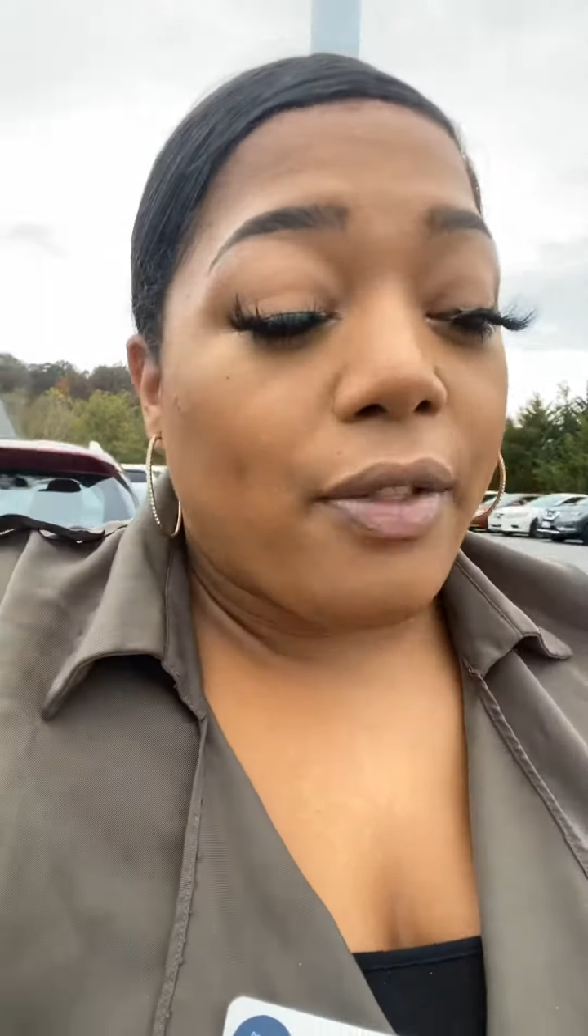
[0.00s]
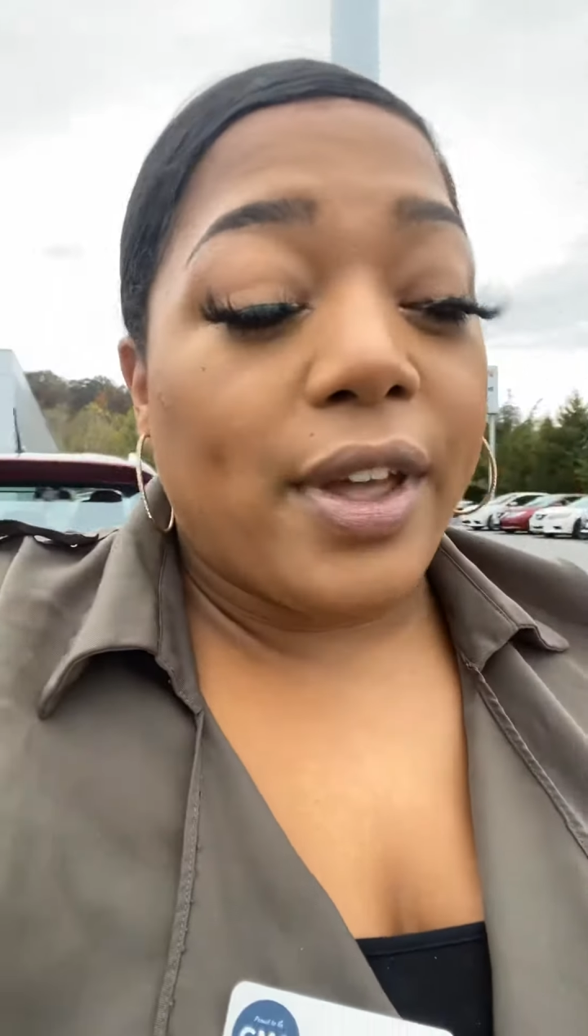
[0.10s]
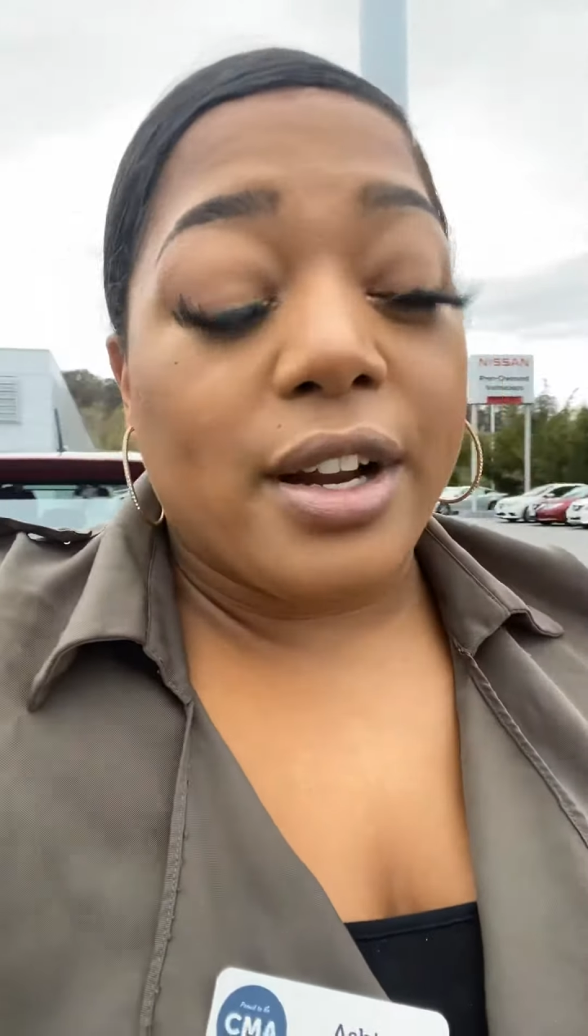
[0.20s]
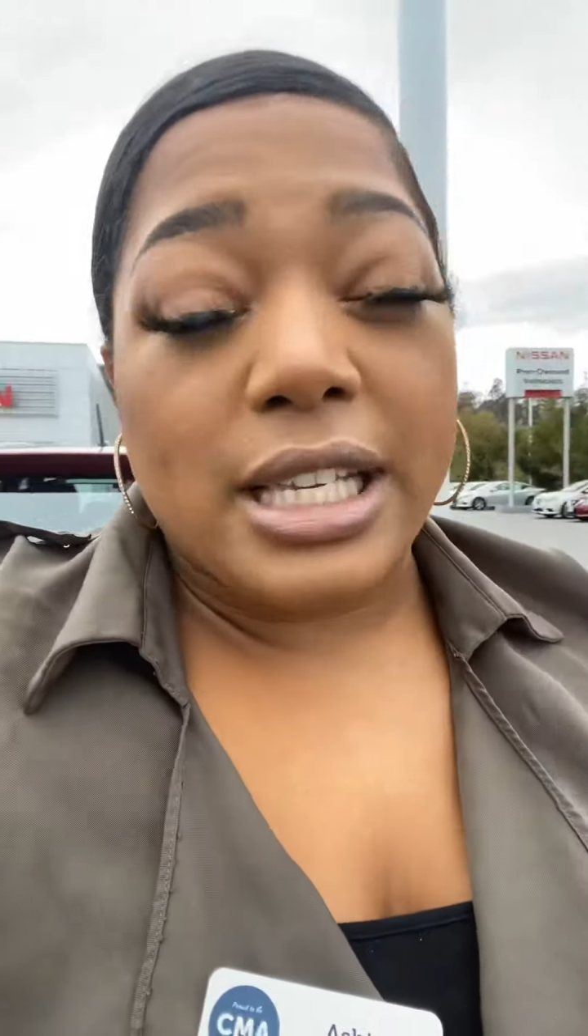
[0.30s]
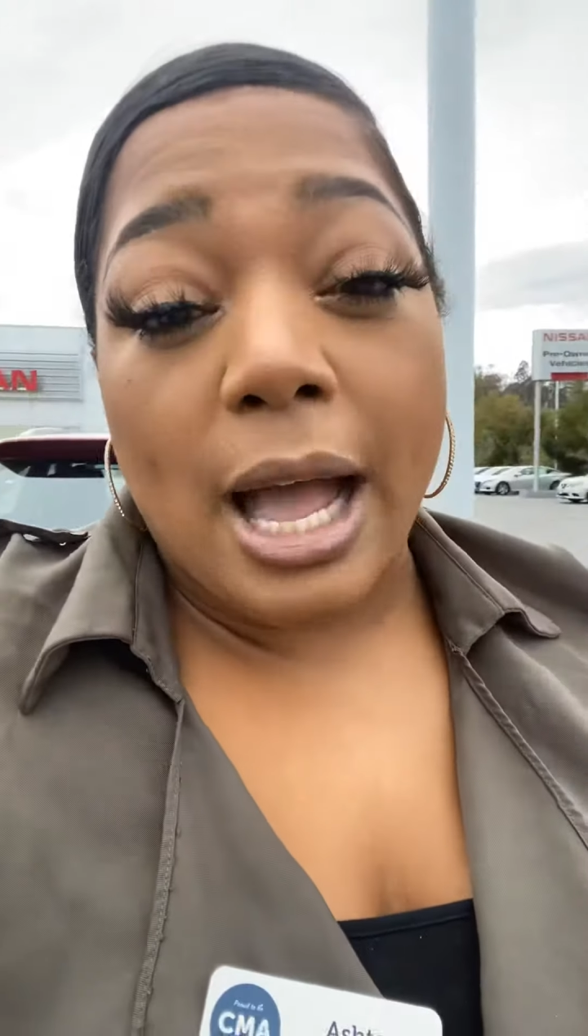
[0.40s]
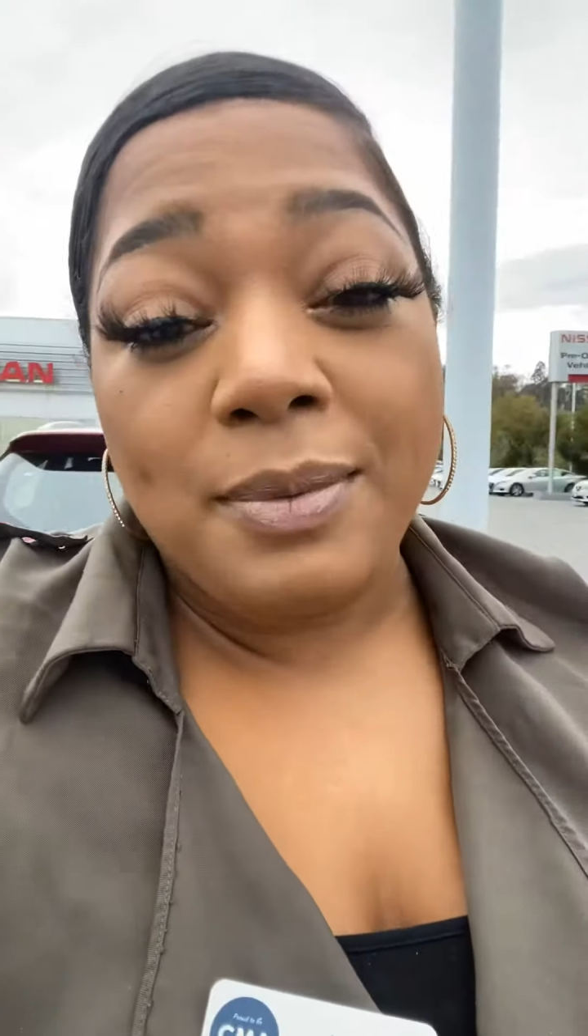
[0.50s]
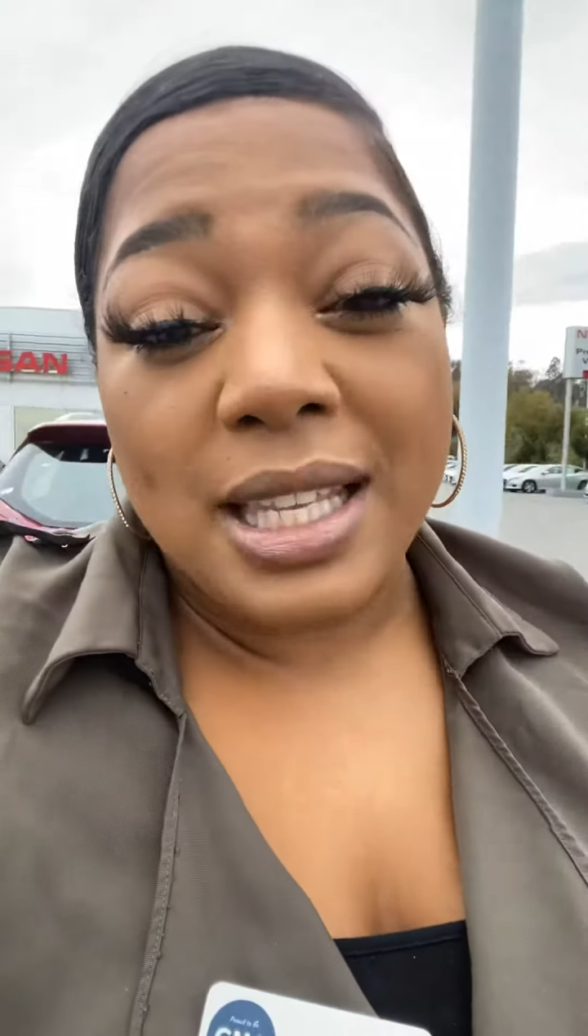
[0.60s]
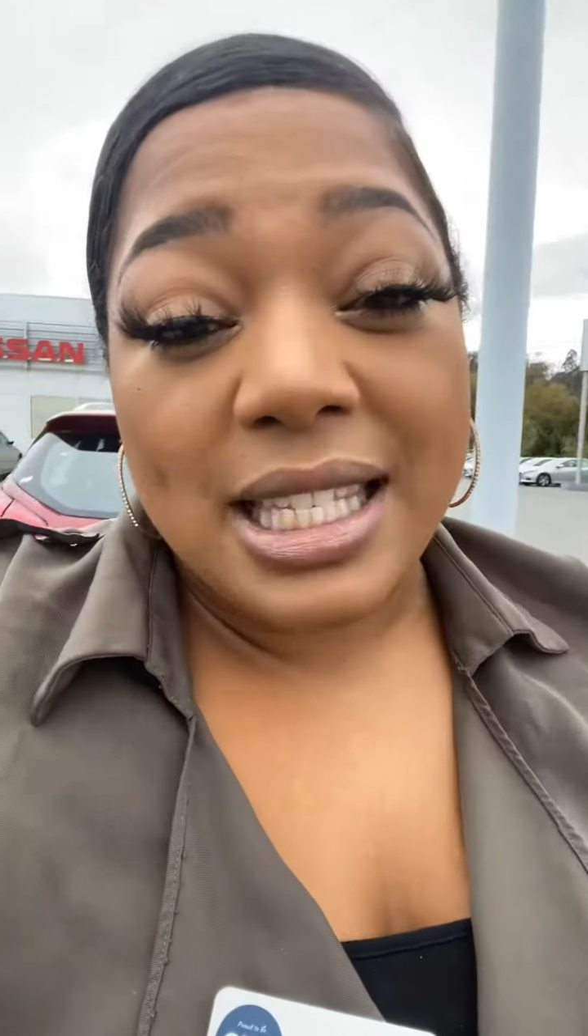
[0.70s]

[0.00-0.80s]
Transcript: There's up to